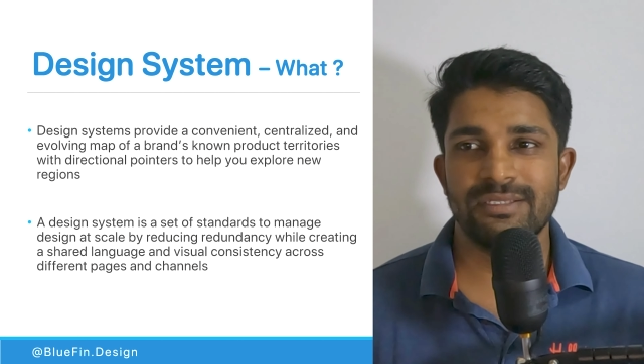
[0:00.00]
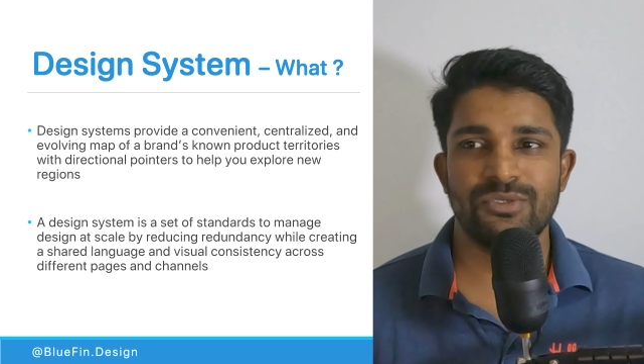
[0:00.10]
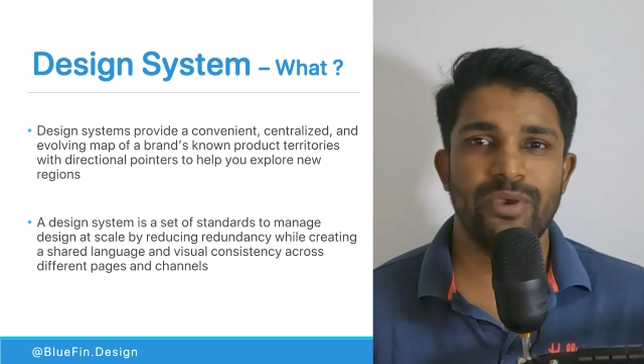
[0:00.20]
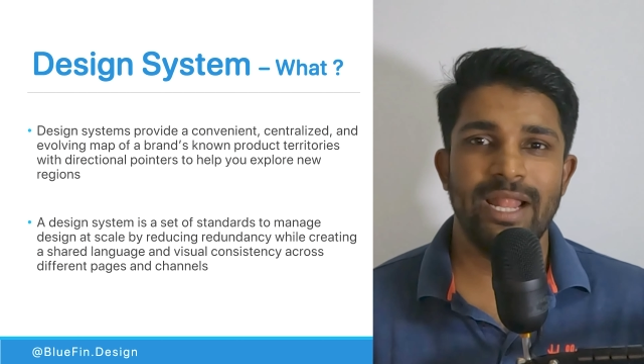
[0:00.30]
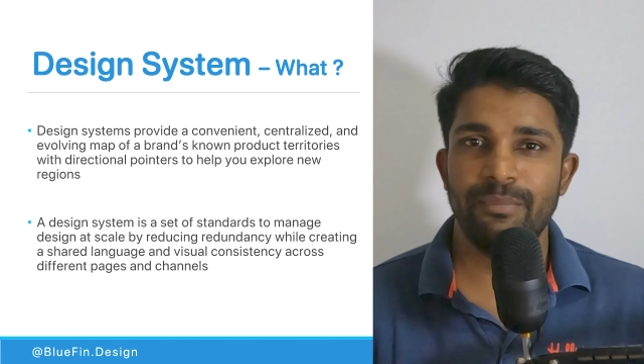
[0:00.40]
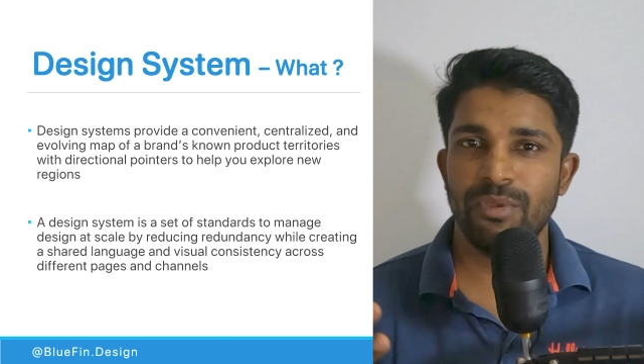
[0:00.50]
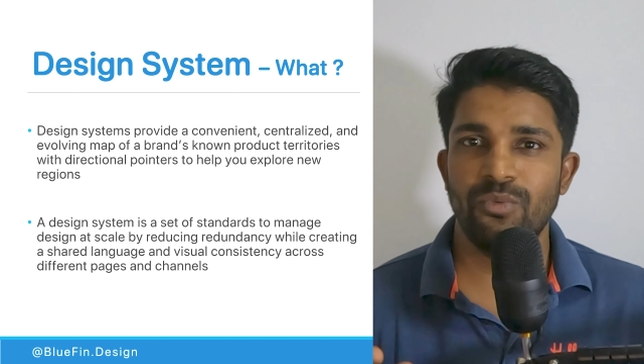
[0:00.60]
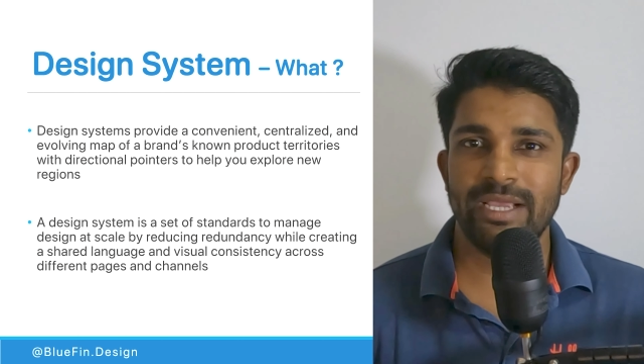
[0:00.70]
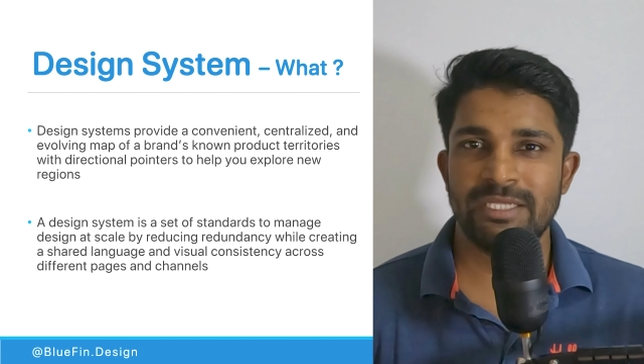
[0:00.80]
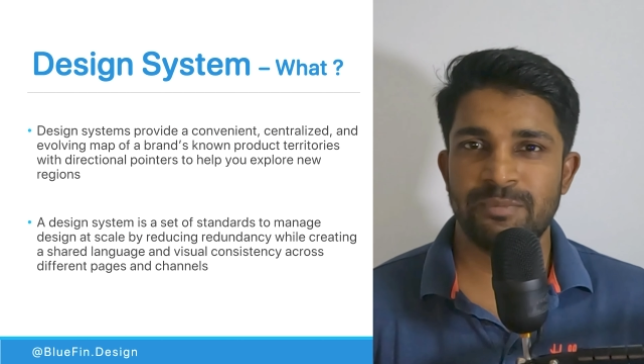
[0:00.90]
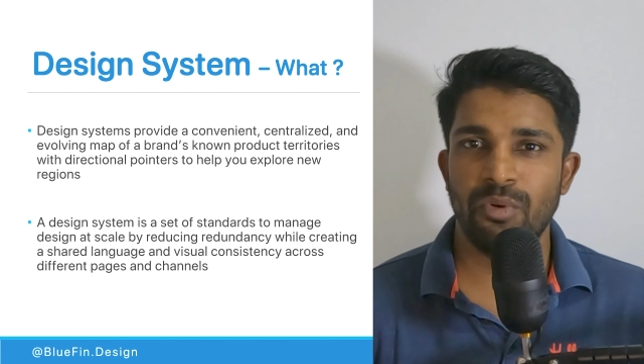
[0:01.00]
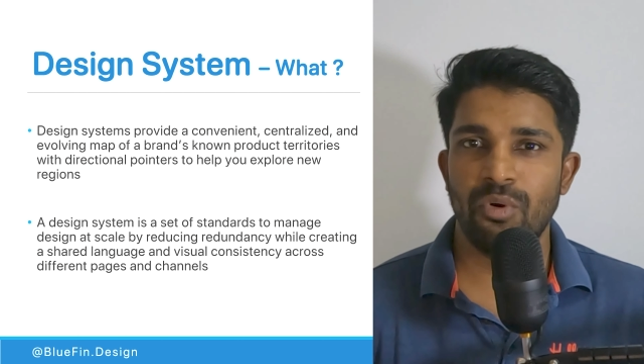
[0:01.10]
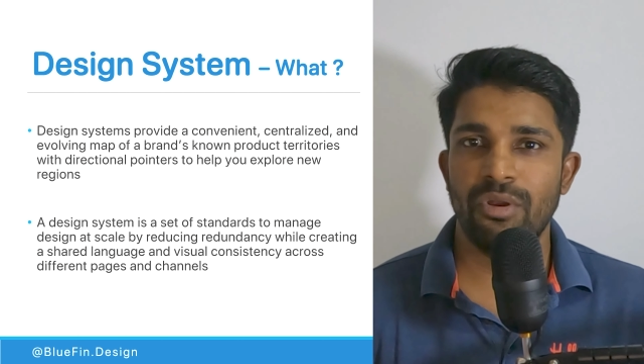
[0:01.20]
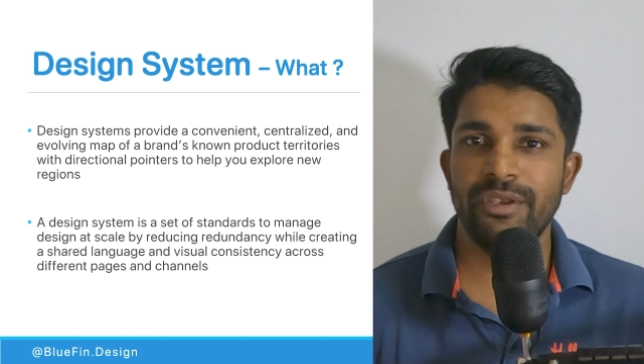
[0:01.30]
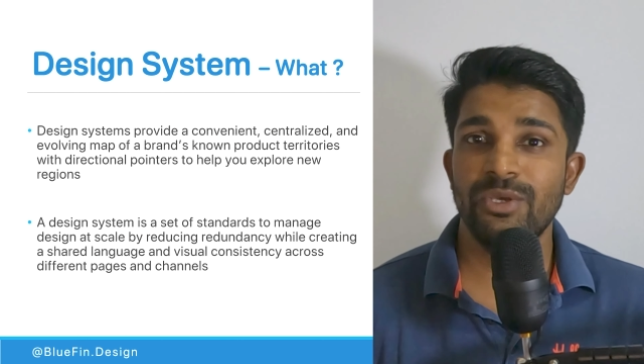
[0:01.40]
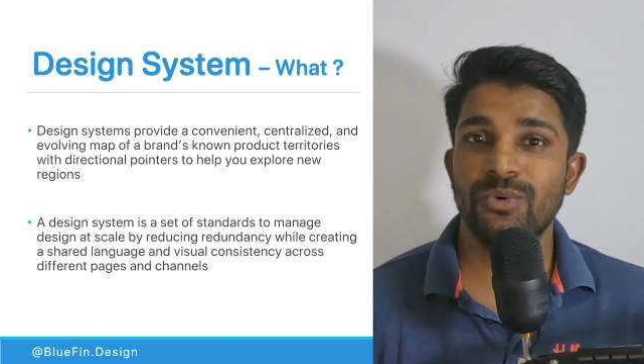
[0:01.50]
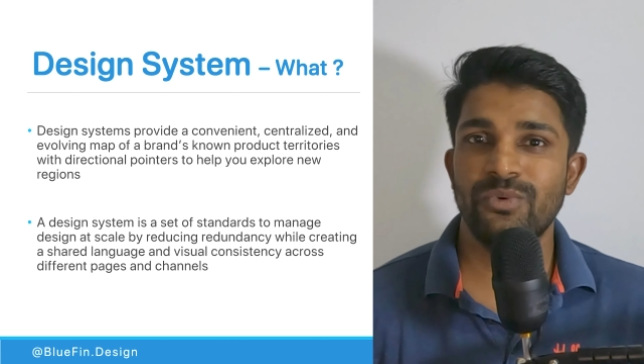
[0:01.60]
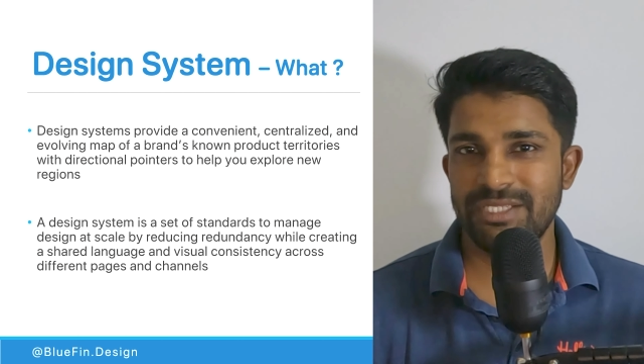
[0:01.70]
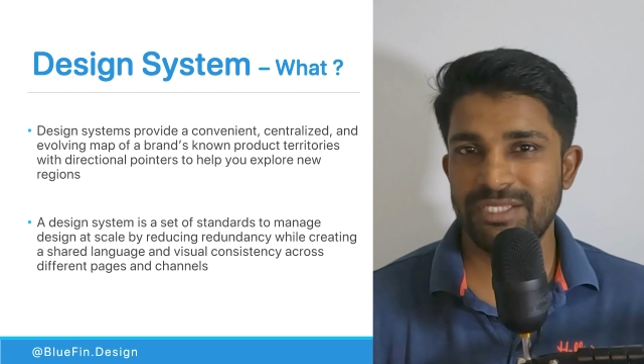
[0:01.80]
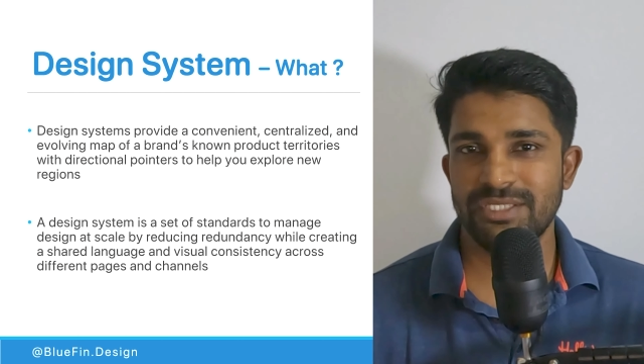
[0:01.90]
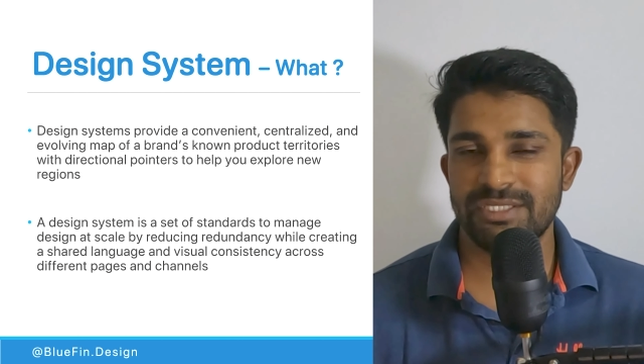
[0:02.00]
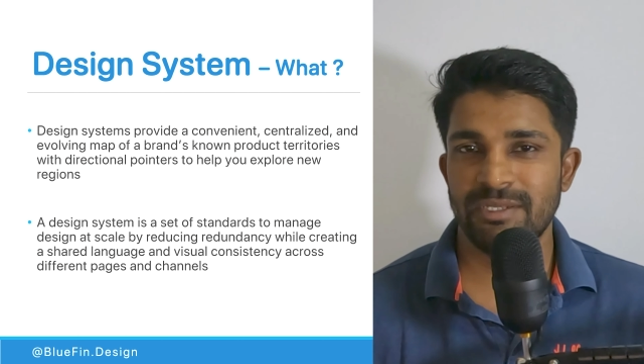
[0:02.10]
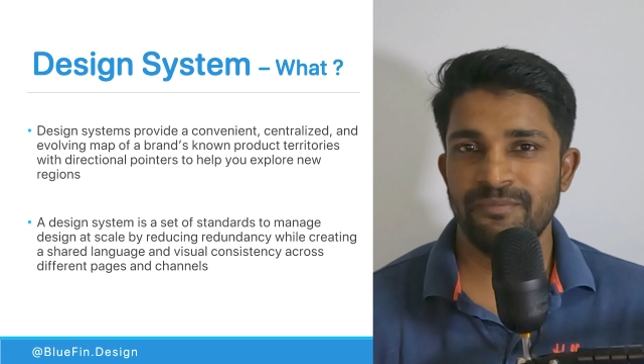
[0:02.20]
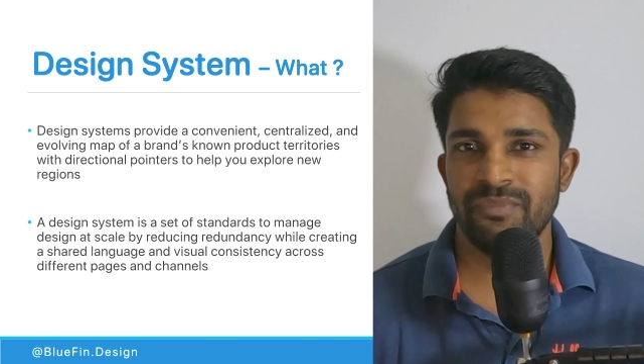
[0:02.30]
to help you explore new regions.